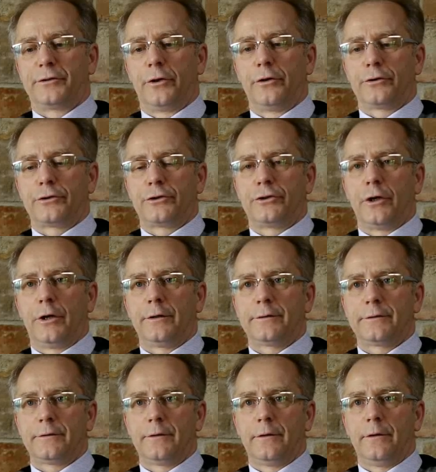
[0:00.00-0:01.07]
research
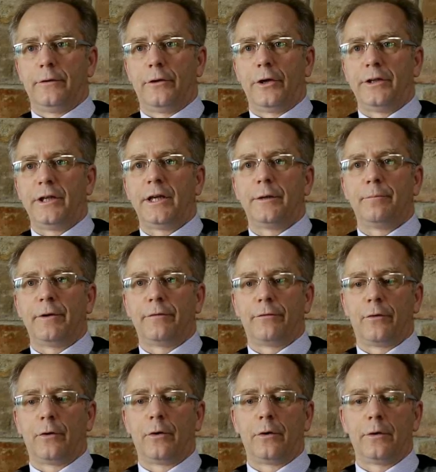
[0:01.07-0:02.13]
just the year
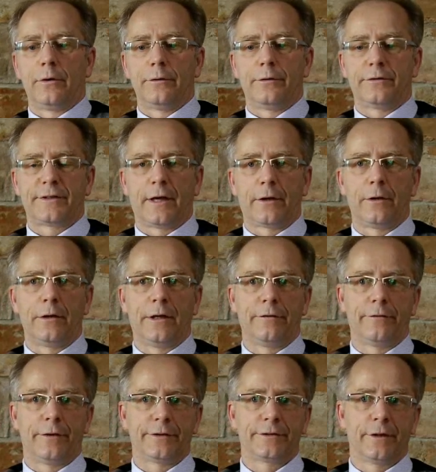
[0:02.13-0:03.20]
before, the cycle
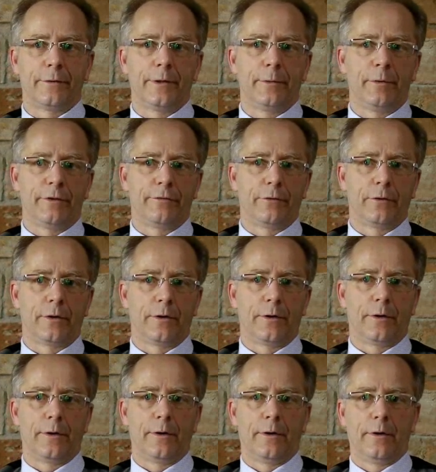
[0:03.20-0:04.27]
anniversary
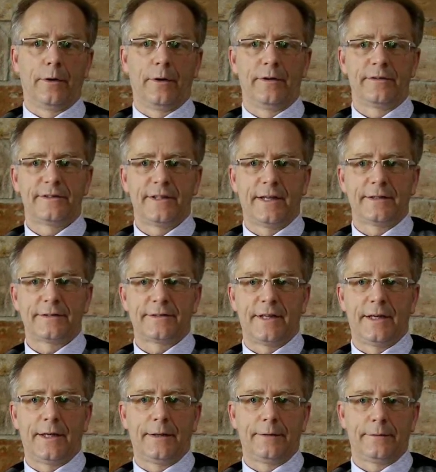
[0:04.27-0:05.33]
before. Since
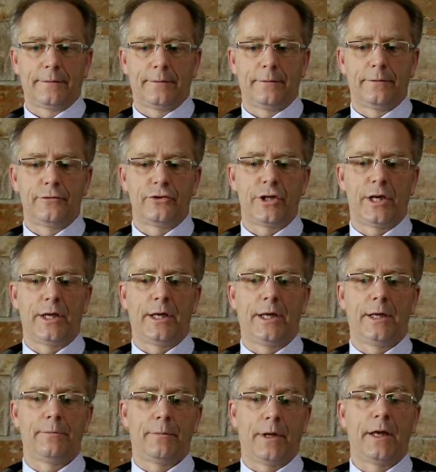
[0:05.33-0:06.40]
then,
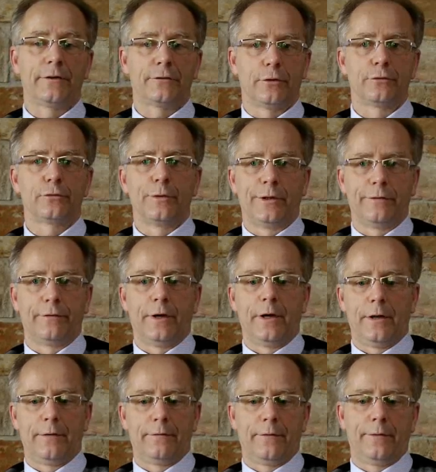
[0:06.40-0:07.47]
GNM has also
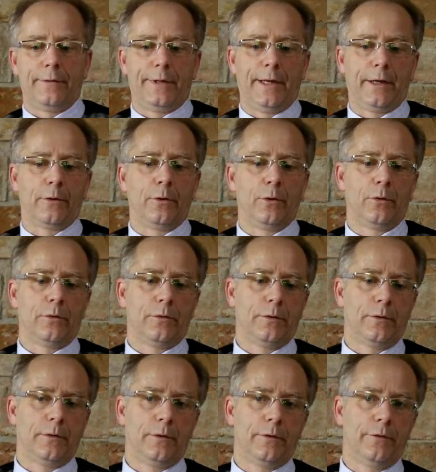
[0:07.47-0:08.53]
evolved. They go
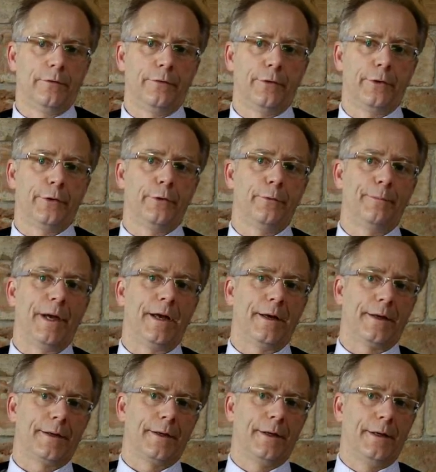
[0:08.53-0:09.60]
further
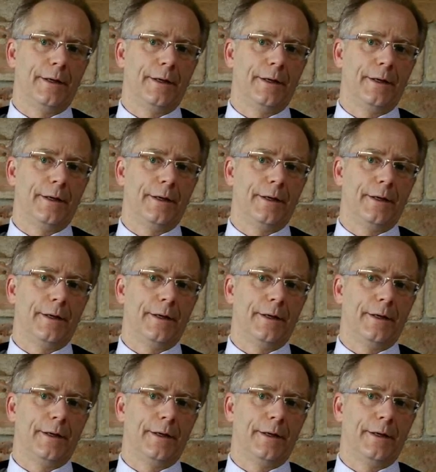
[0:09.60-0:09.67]
back.